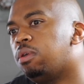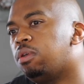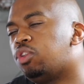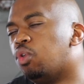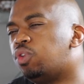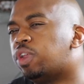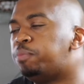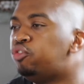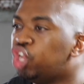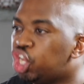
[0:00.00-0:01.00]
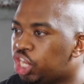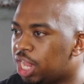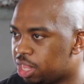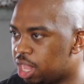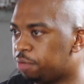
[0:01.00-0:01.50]
don't
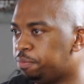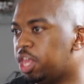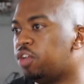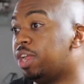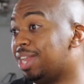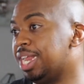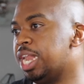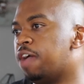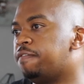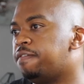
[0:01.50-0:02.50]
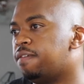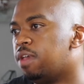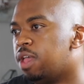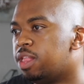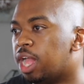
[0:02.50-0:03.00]
appreciate that period enough.
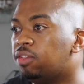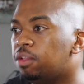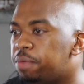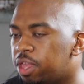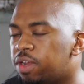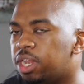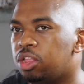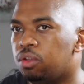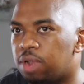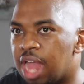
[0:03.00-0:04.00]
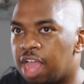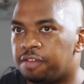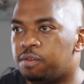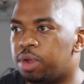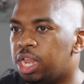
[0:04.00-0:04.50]
That's the period in your life
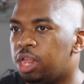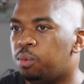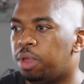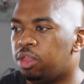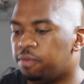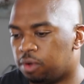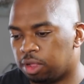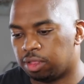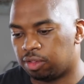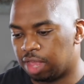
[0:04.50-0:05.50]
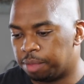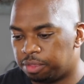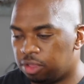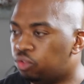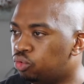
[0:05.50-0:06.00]
really where you've got this
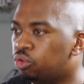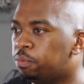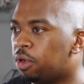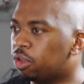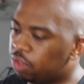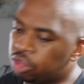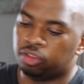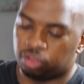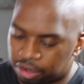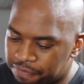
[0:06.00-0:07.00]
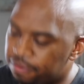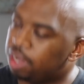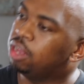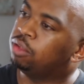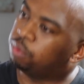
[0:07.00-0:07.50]
empty toolbox and you start
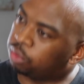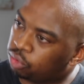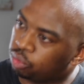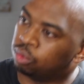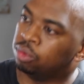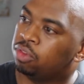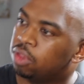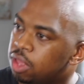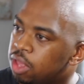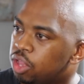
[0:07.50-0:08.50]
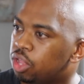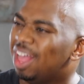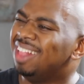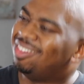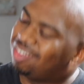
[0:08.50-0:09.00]
filling it with tools
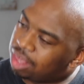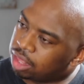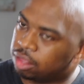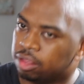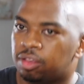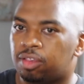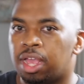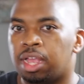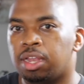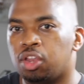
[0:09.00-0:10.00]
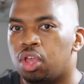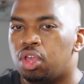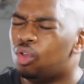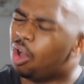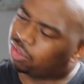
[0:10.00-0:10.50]
and skills, and
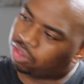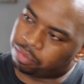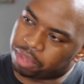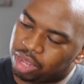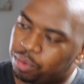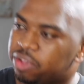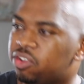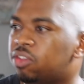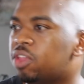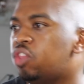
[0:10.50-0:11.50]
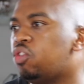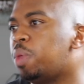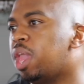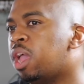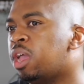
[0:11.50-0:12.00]
you ask as many questions as you
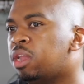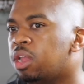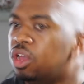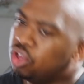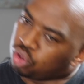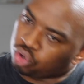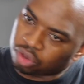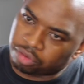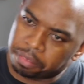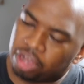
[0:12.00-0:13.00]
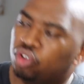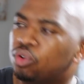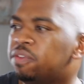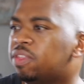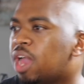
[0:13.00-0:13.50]
can, you do as much
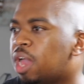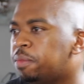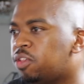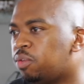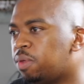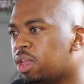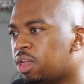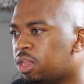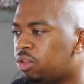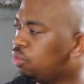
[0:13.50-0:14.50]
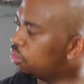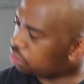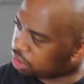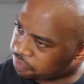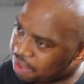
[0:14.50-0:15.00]
overtime as you can, you do as
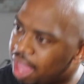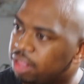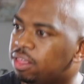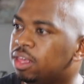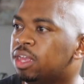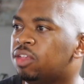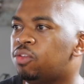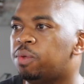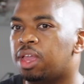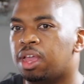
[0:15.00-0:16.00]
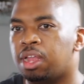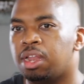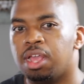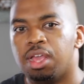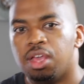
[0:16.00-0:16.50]
lot of acting as you can,
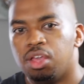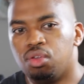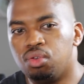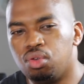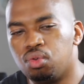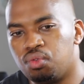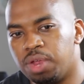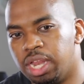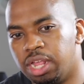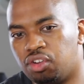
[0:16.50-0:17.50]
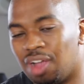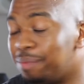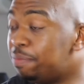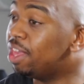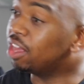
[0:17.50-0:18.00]
you really try to
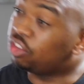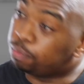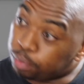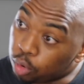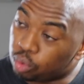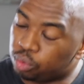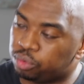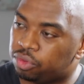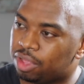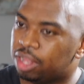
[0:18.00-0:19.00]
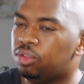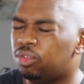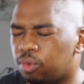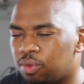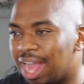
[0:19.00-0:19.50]
be exposed, and you,
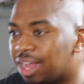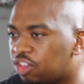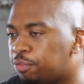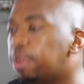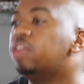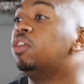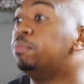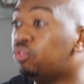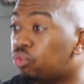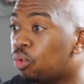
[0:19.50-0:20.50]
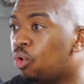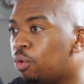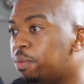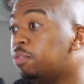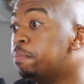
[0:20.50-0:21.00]
like a sponge, absorb
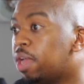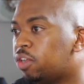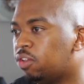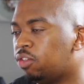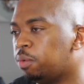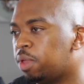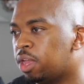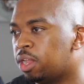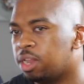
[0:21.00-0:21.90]
as much as you can.